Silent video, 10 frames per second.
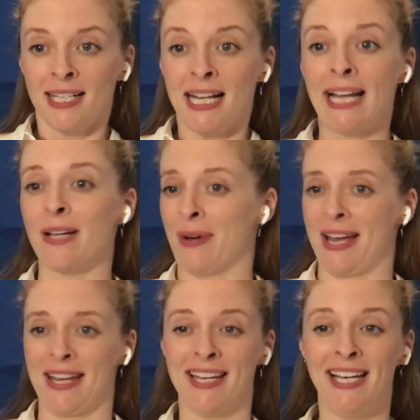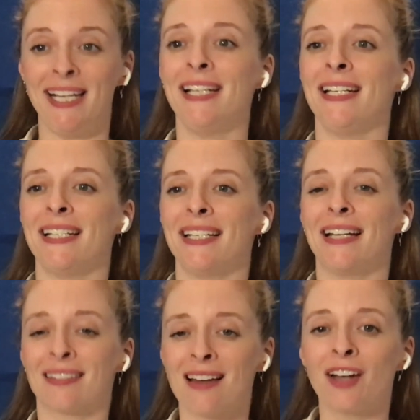Anyway,
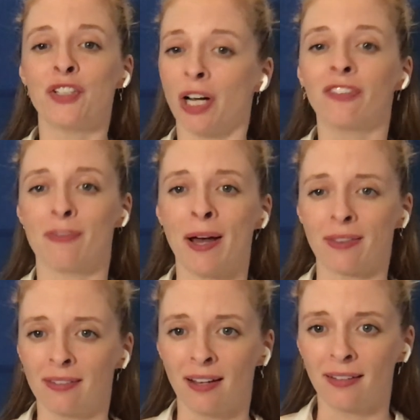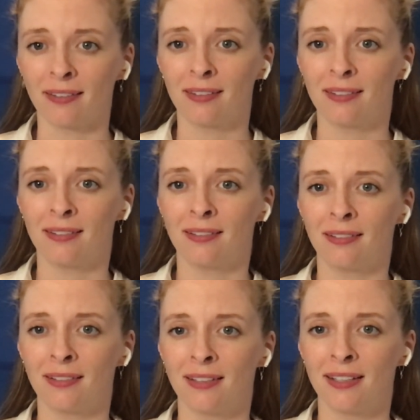it's not just about the sex.
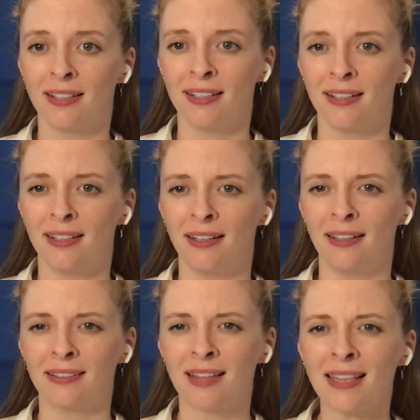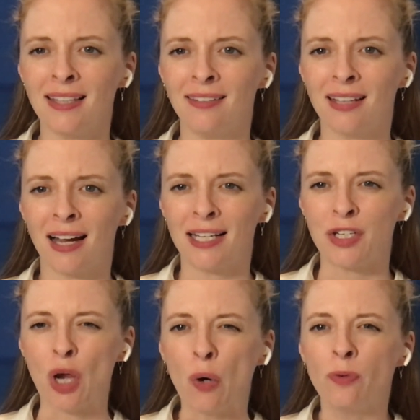It's that this guy
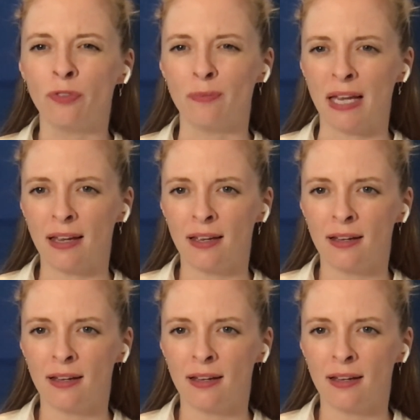knows me.